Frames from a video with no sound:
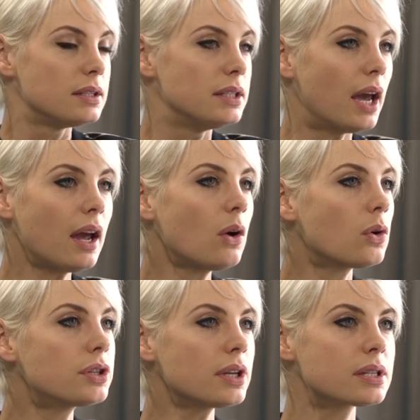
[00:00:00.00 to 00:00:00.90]
Yeah,
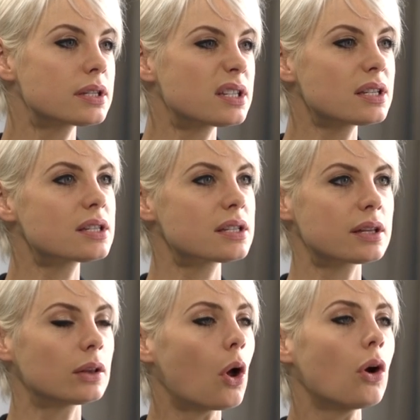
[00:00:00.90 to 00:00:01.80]
or just
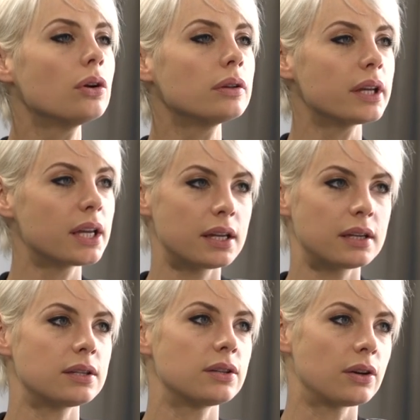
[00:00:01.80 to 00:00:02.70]

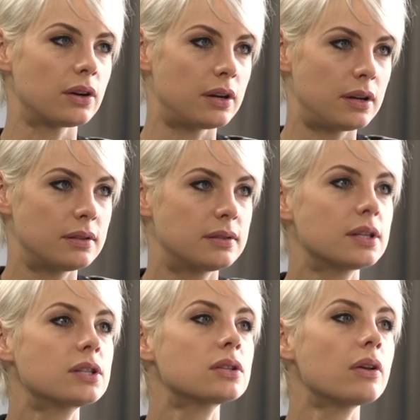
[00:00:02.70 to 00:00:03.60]
slowly, you know,
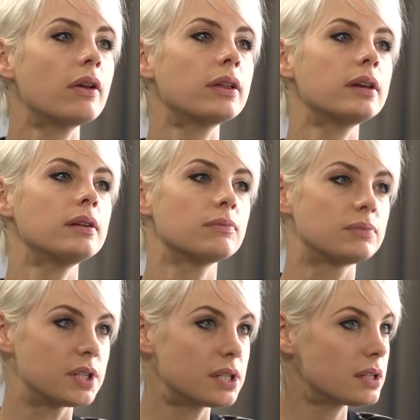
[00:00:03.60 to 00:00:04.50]
just slowly
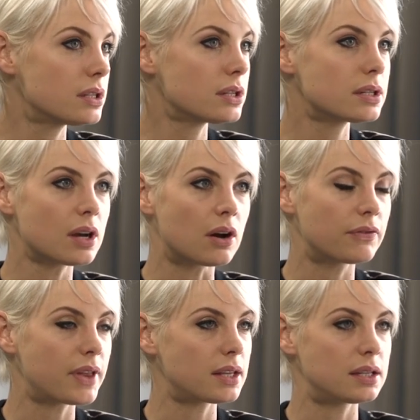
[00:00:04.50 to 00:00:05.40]
distance
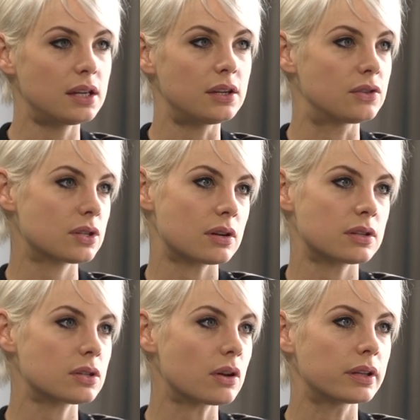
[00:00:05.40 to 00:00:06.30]
yourself. That's it. You just got to
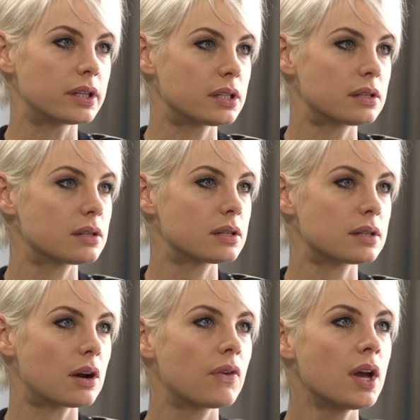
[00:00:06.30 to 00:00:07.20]
slowly distance
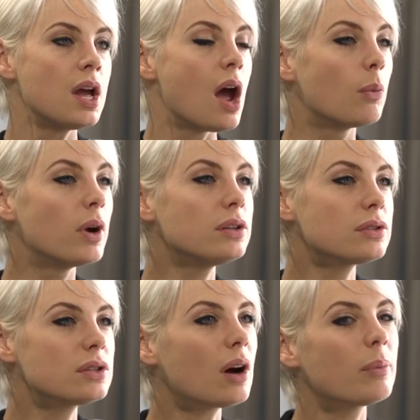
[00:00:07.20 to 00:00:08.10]
yourself. Mm-hmm. And when you
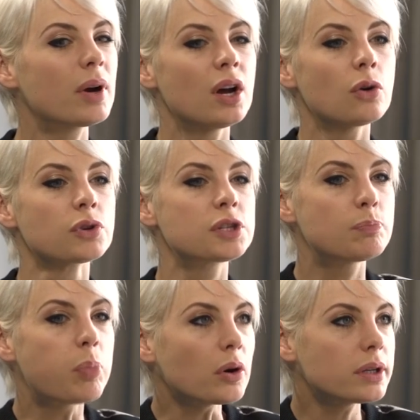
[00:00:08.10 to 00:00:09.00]
stop
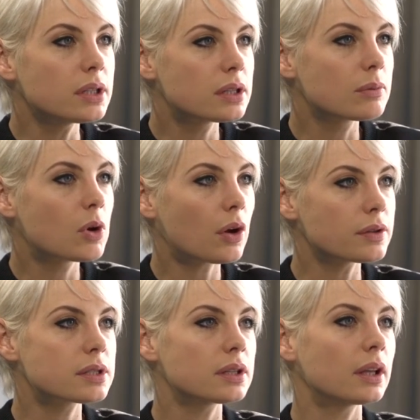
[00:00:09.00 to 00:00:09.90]
responding to them
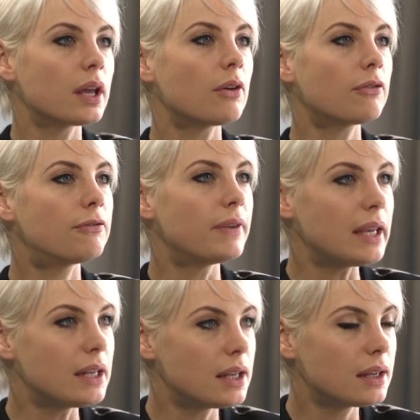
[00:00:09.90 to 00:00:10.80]
constantly or
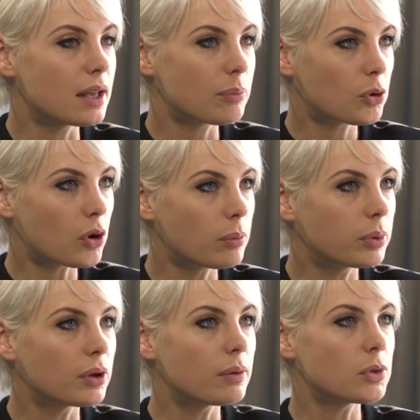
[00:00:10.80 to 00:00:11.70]
feeding their
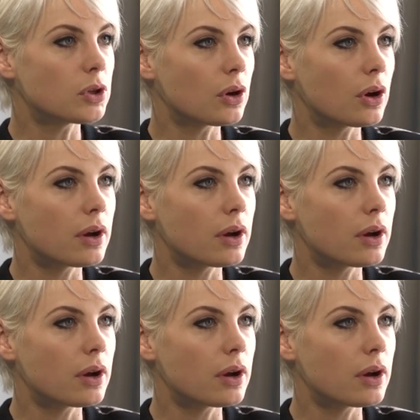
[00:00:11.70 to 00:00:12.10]
problem, you know,